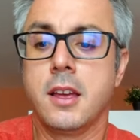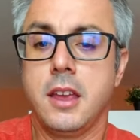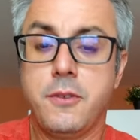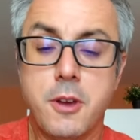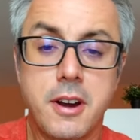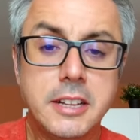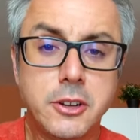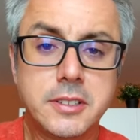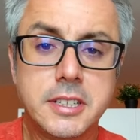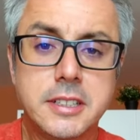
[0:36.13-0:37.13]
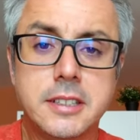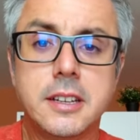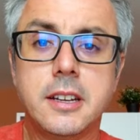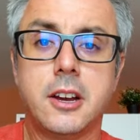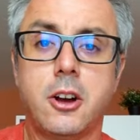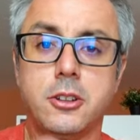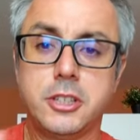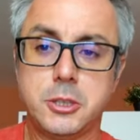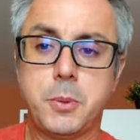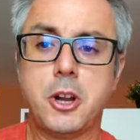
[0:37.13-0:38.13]
If you're interested on
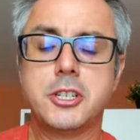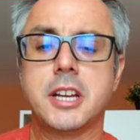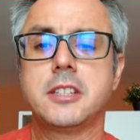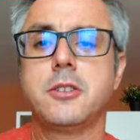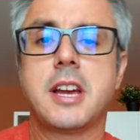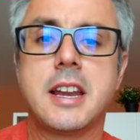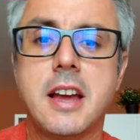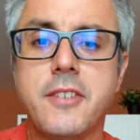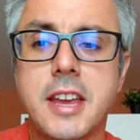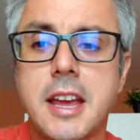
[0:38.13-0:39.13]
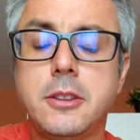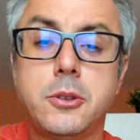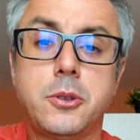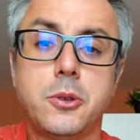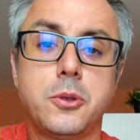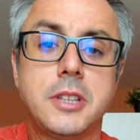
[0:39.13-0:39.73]
this project, you can navigate to